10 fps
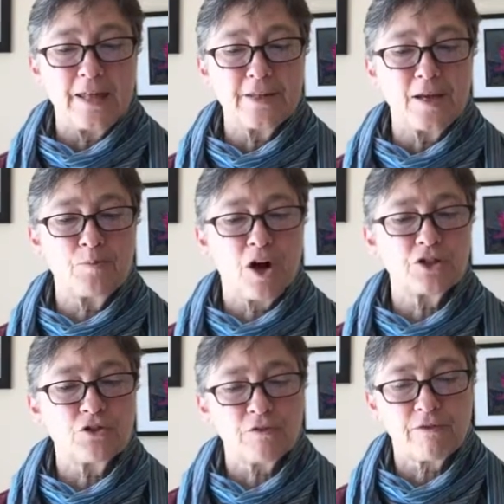And then
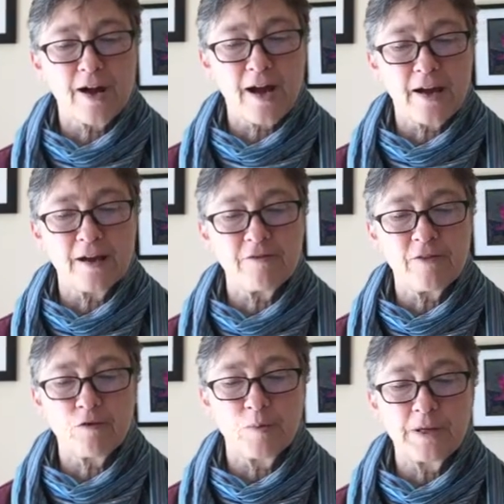Module
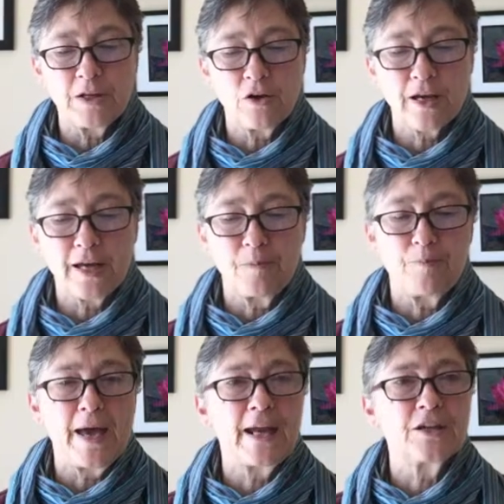5, we'll be looking at
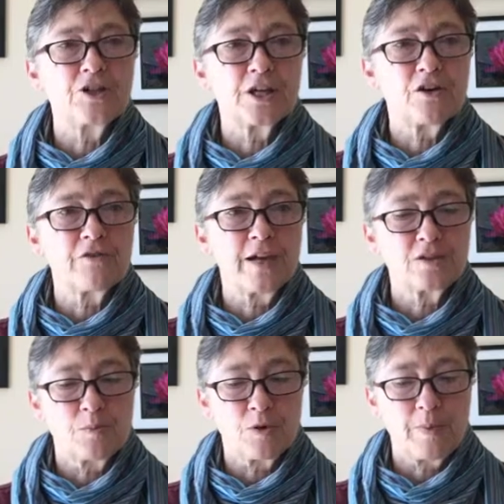managing your
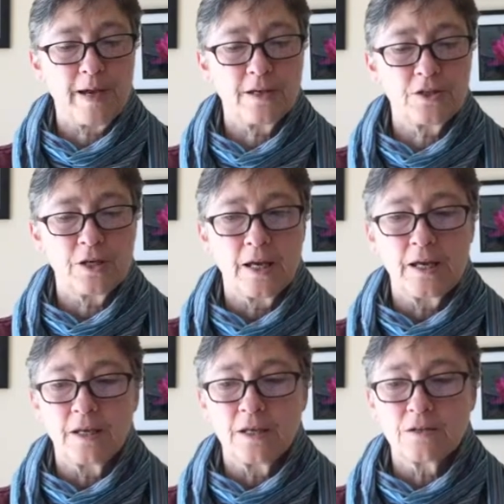Facebook page.
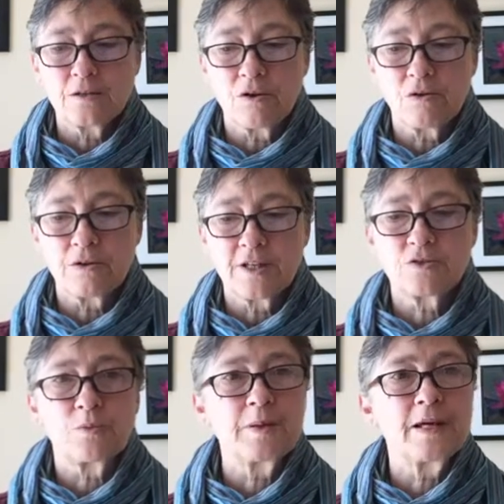So
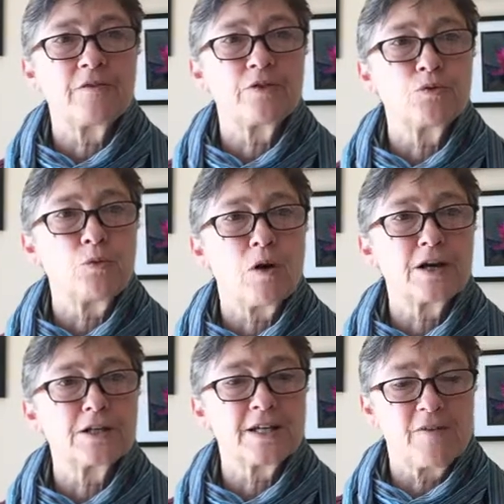this would be if you
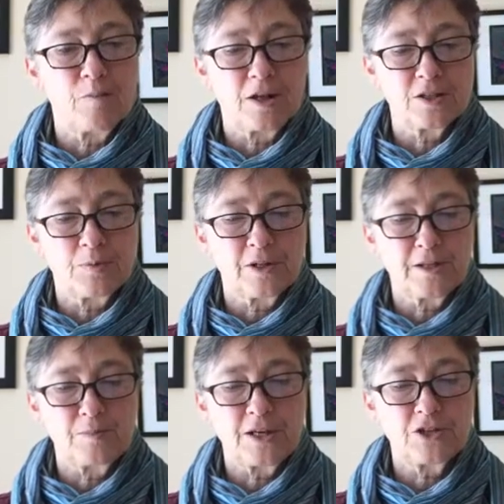wanted to have multiple
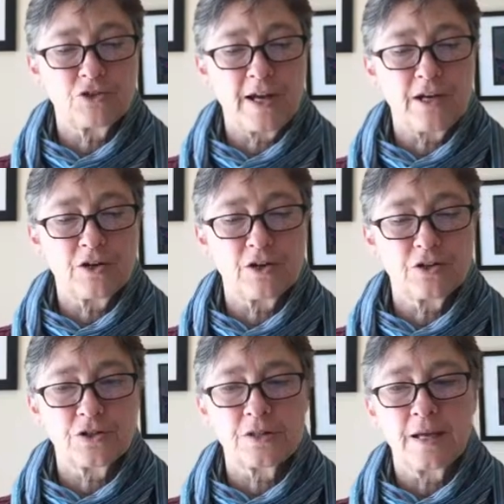
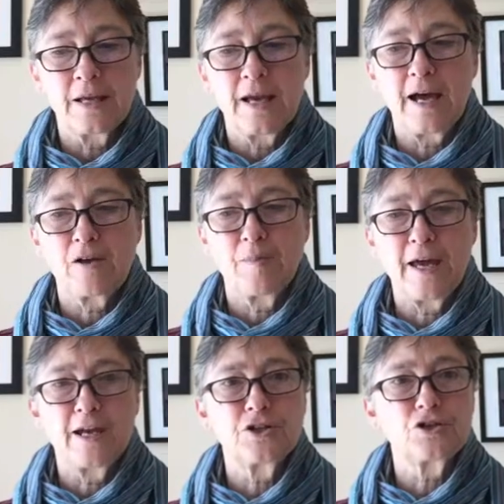administrators, how to
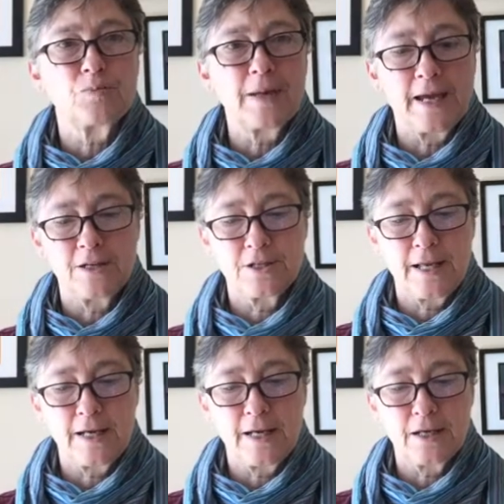manage your page
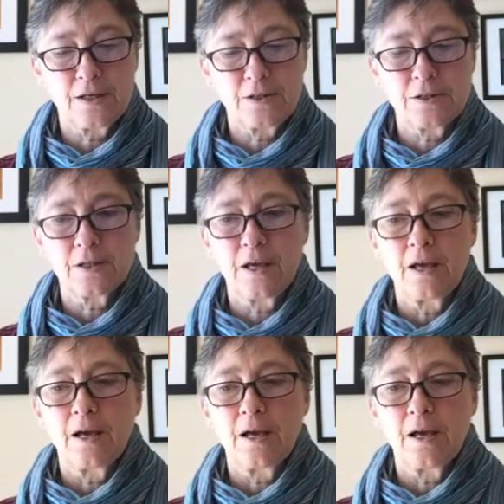settings,